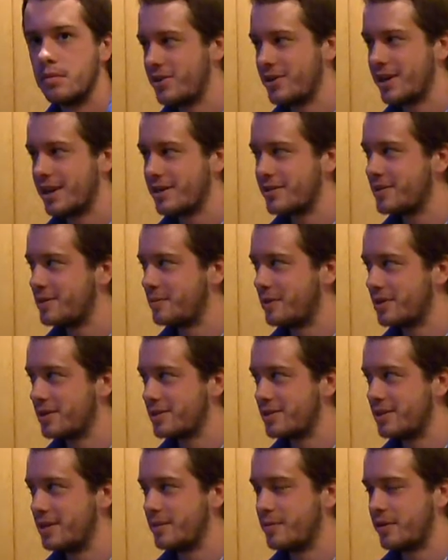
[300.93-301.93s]
Pure calcium
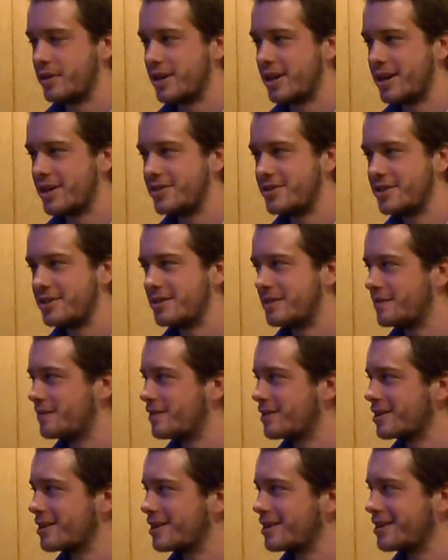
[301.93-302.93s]
oxalate monohydrate?
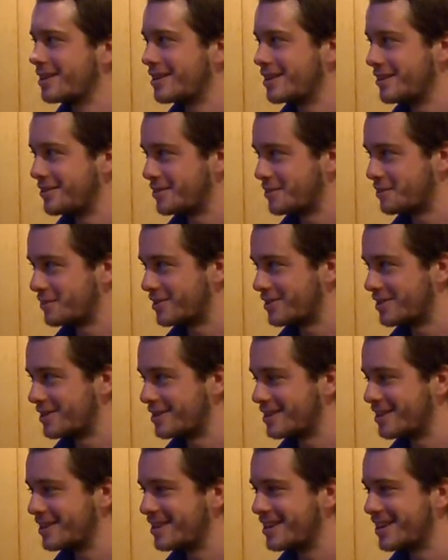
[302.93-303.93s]
Fuck. There's a
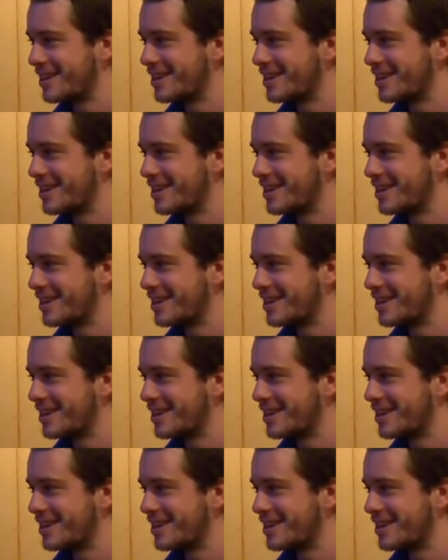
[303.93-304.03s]
person